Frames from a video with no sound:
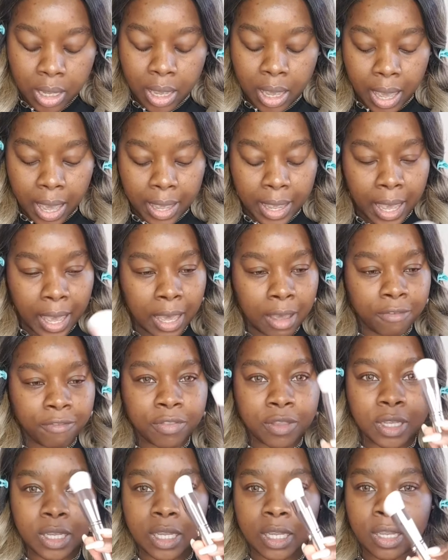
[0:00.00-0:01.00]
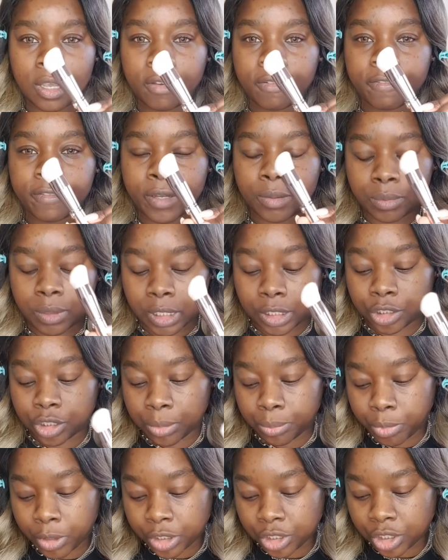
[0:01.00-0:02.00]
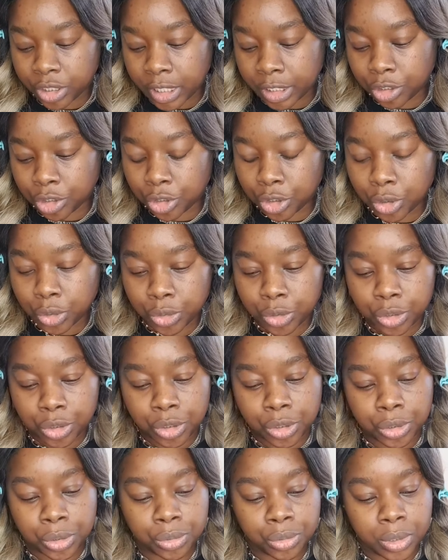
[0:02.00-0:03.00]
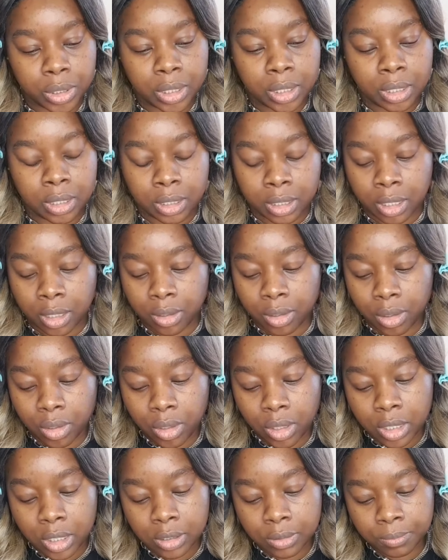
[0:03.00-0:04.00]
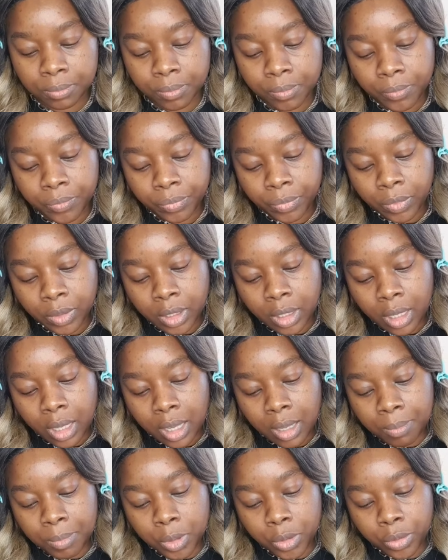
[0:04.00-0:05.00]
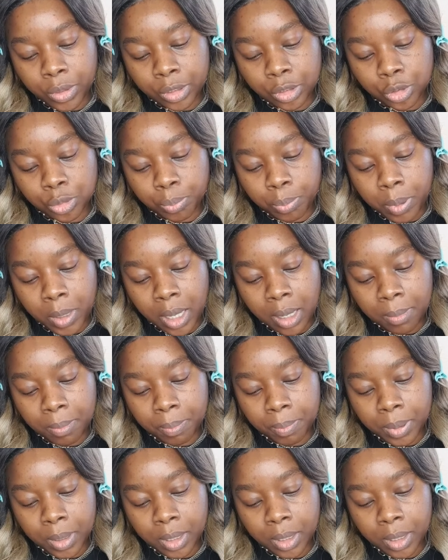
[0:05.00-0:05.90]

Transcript: I have the foundation brush that I showed you earlier on. I'm going to pump.